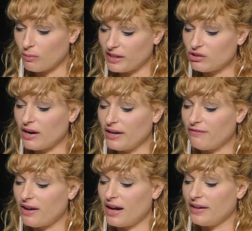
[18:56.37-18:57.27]
we try to
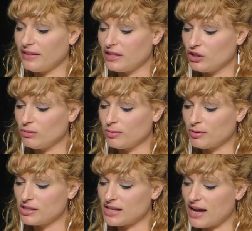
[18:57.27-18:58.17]
find the innumerable
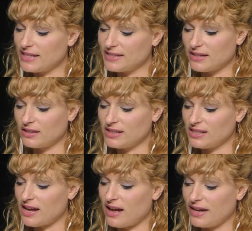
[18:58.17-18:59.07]
signs that are
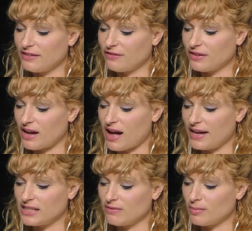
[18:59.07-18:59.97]
designed for the
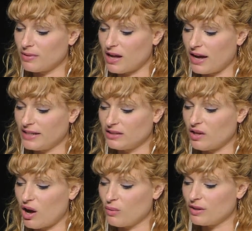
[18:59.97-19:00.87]
eyes of the blind,
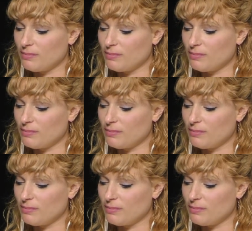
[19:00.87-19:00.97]
along with